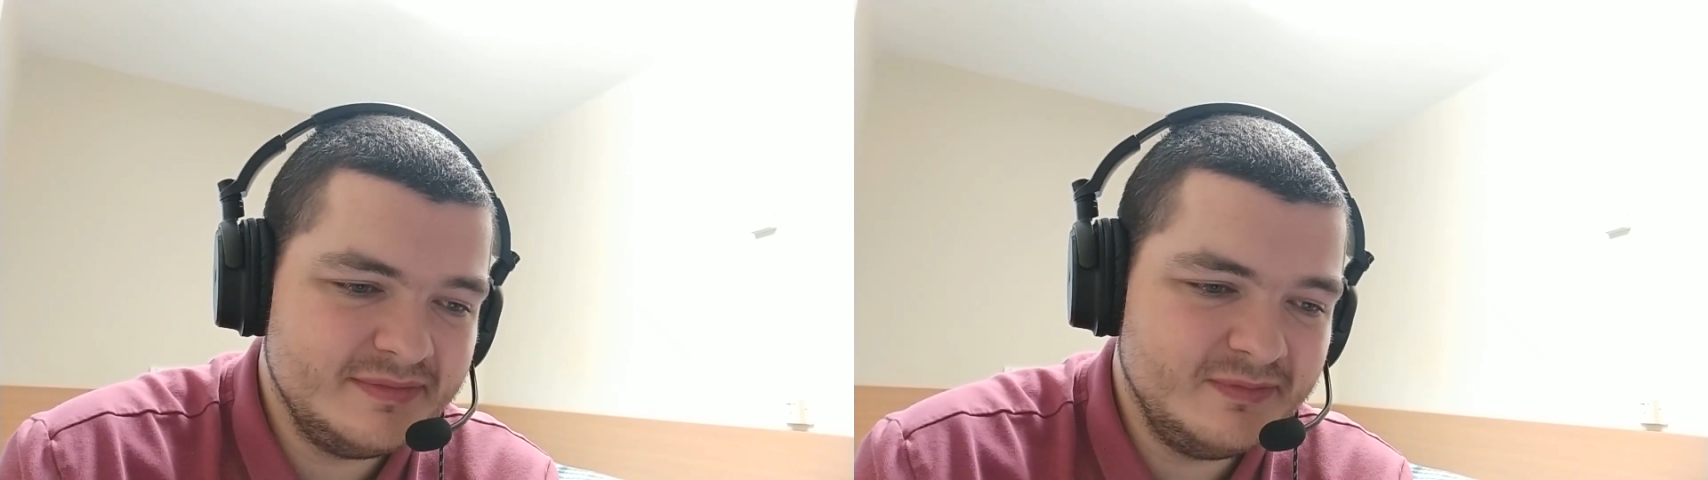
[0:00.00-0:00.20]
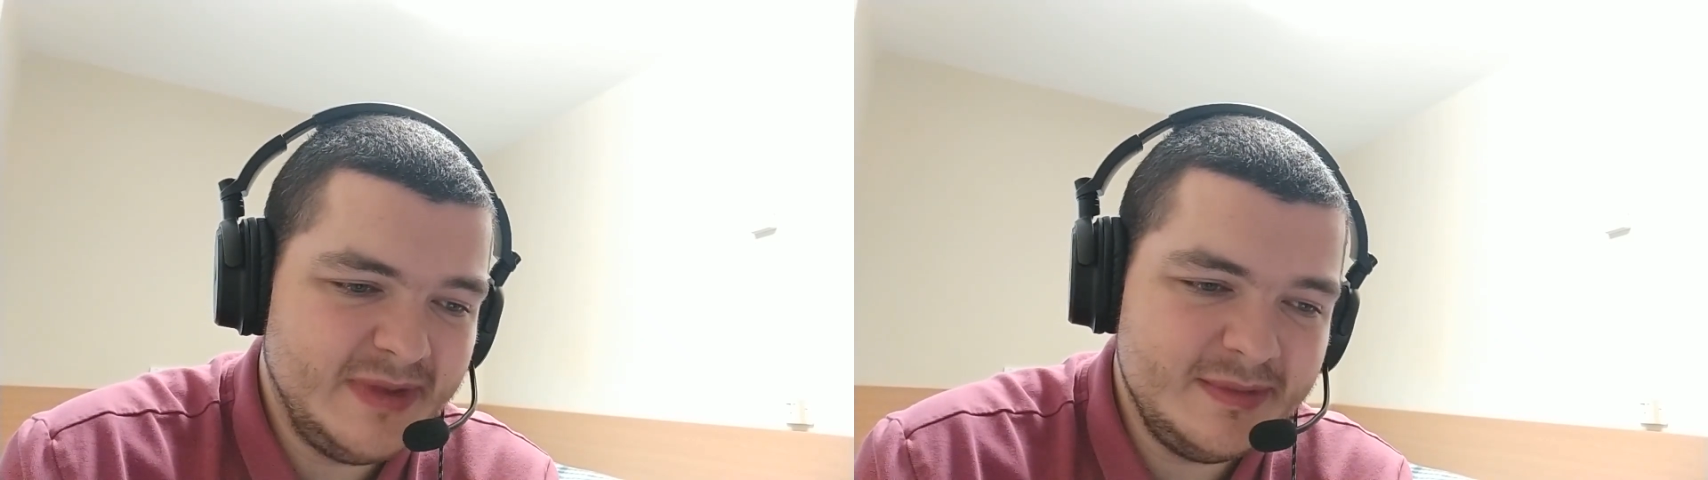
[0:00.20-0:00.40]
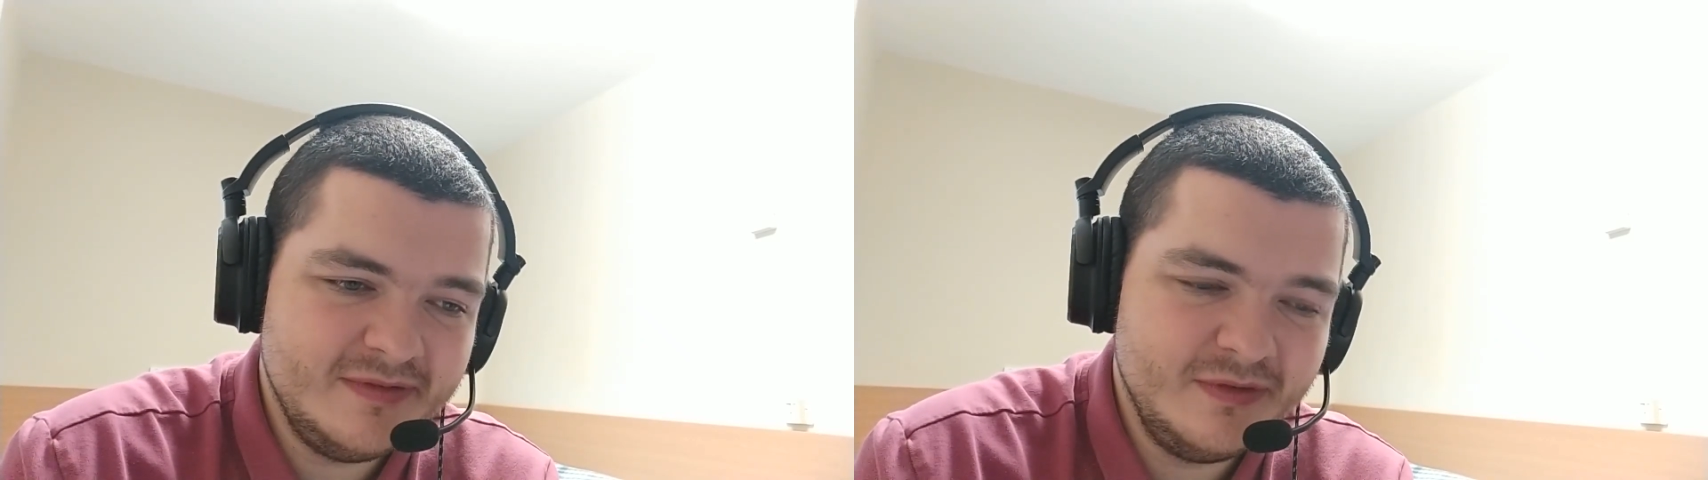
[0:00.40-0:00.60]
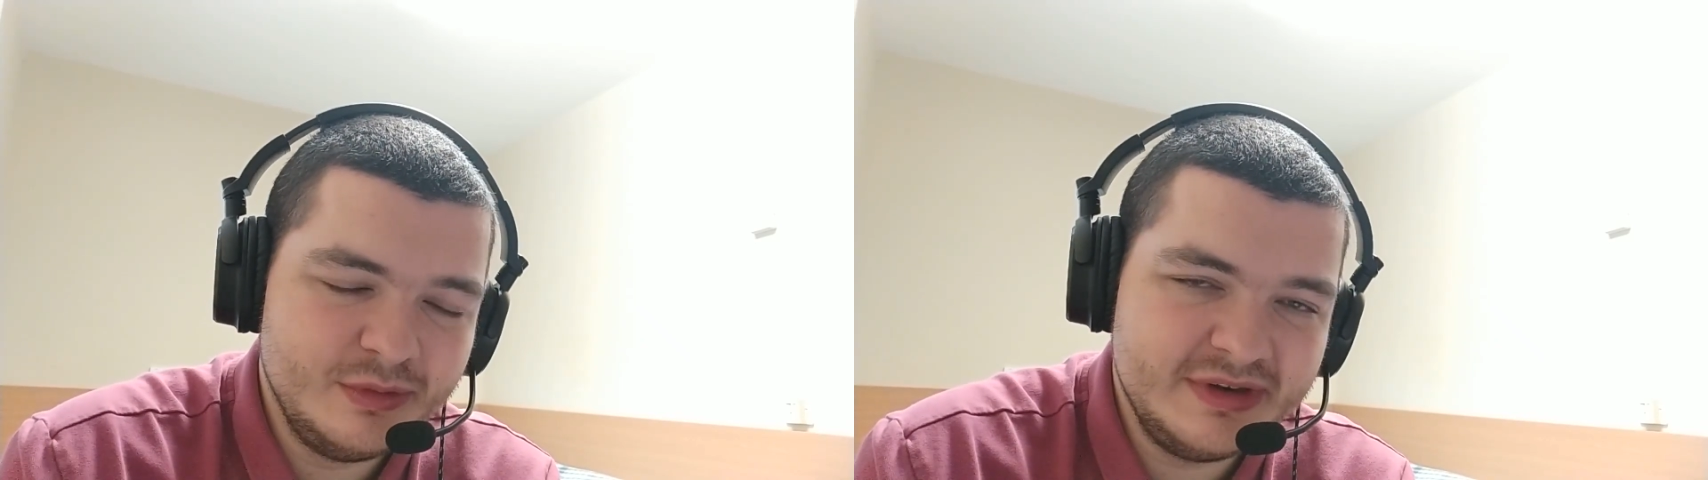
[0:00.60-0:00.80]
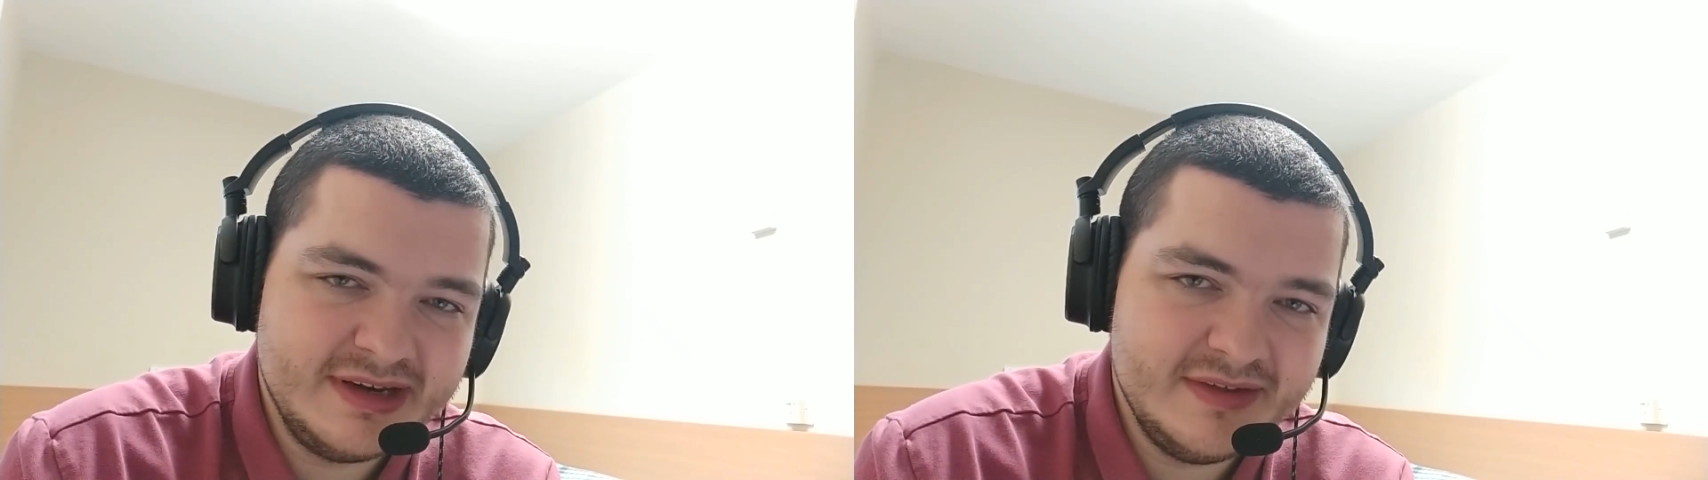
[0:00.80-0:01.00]
maybe
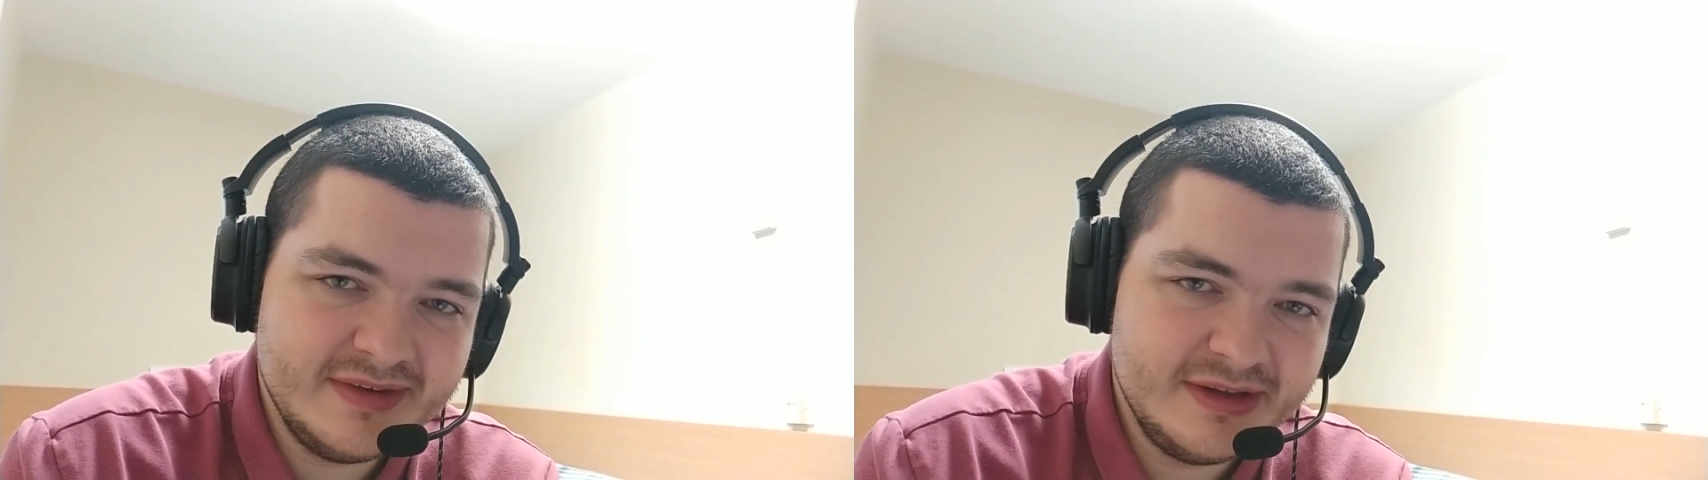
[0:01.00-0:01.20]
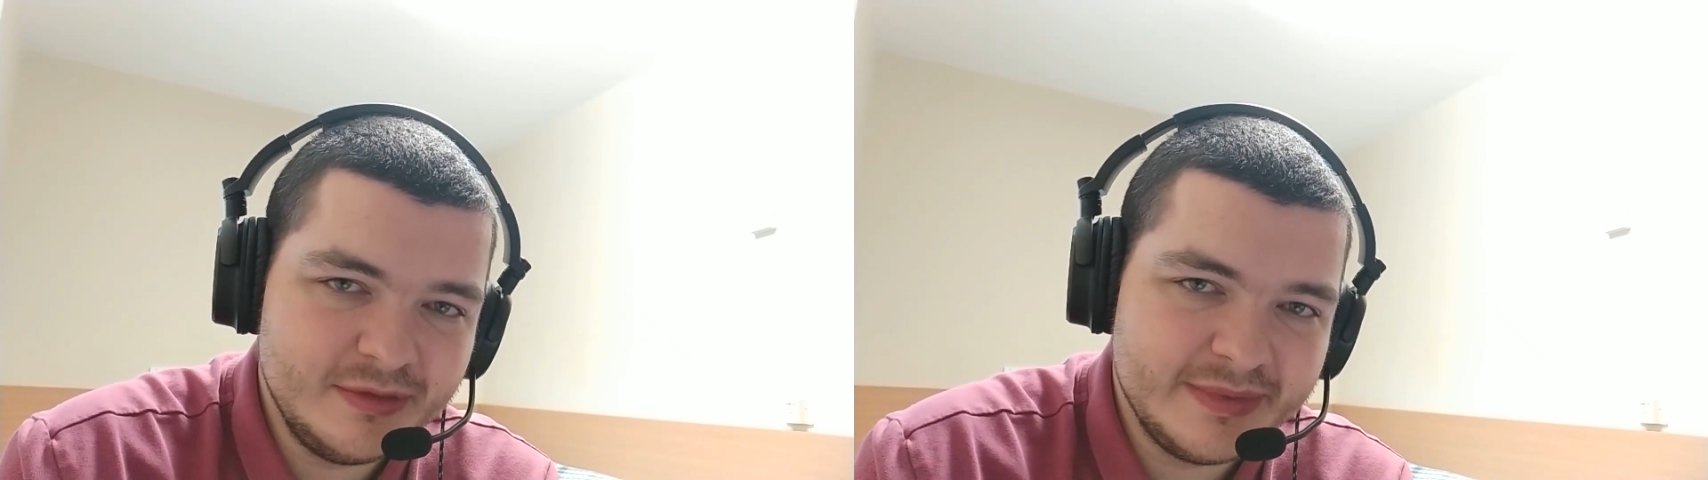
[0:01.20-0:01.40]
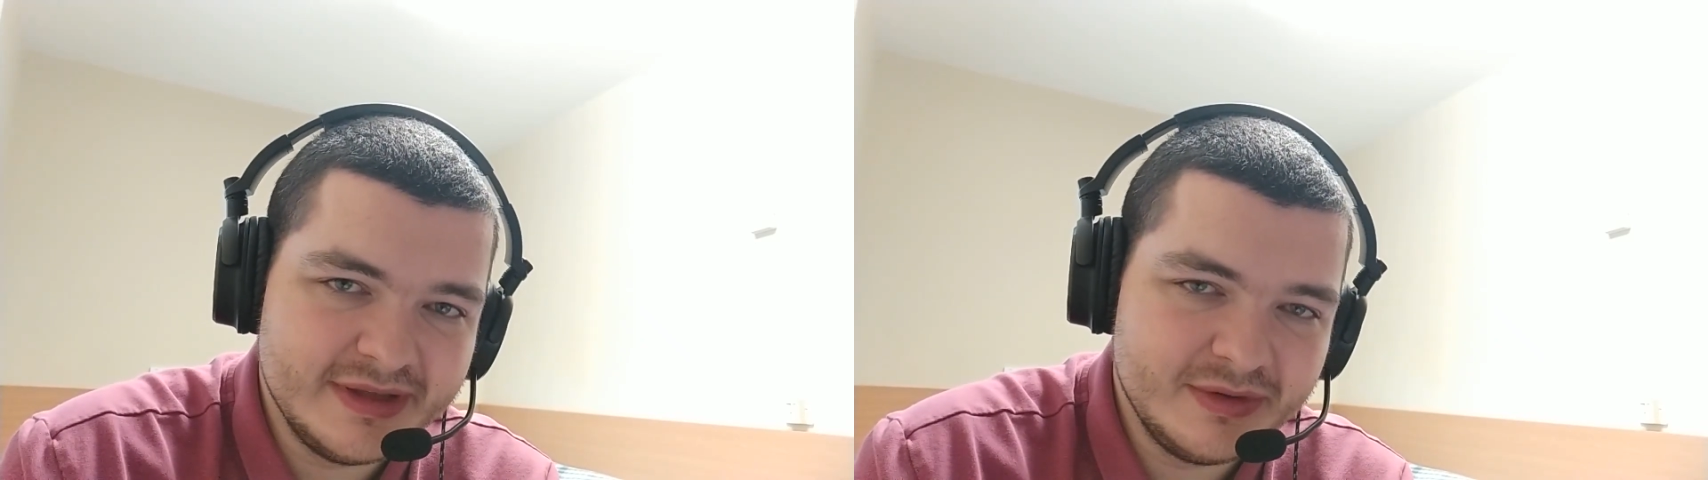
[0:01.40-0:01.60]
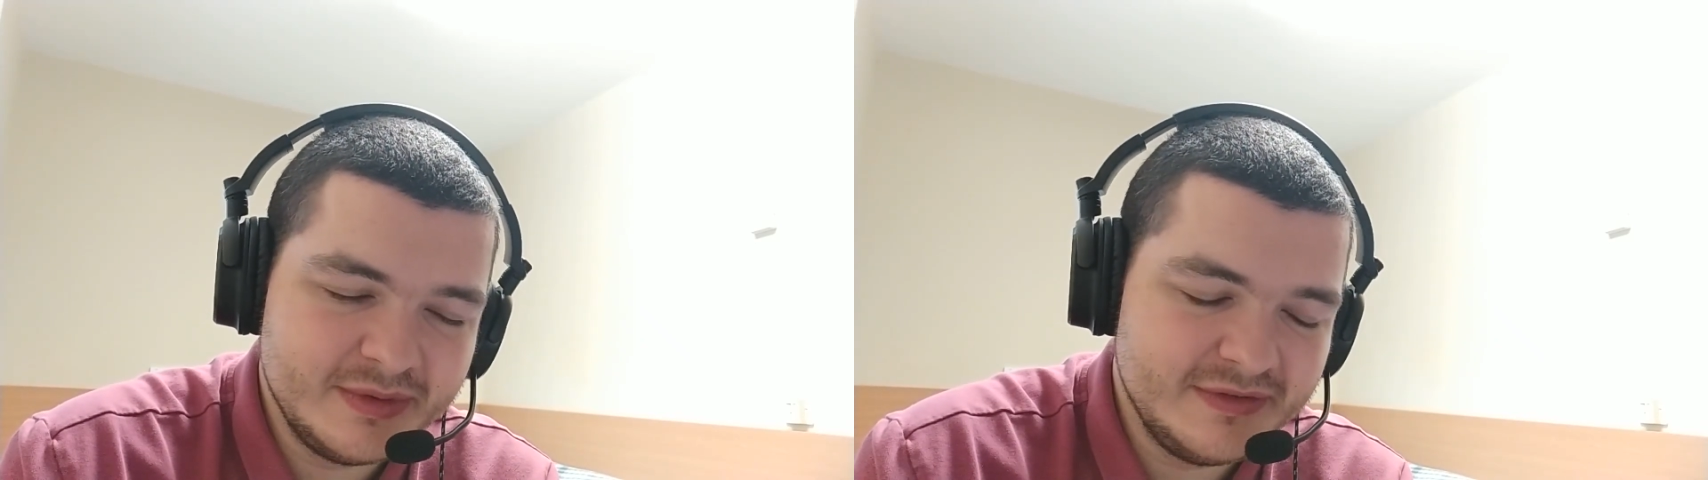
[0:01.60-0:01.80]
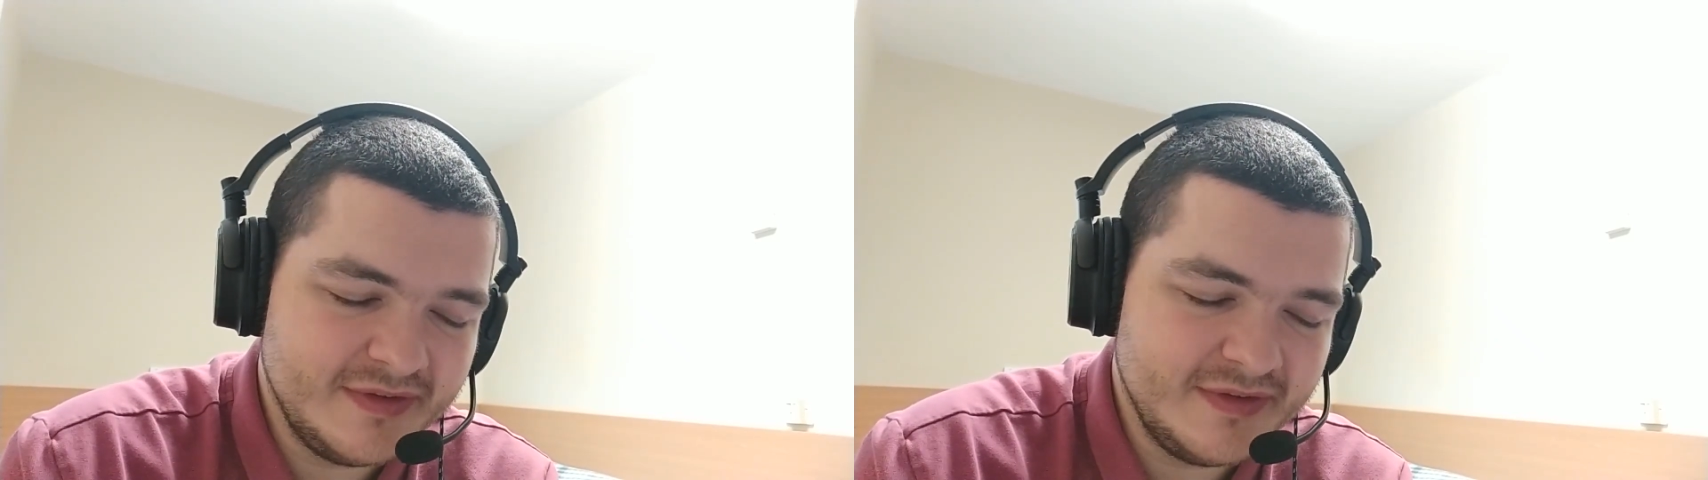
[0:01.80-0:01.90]
fallen in love a little bit with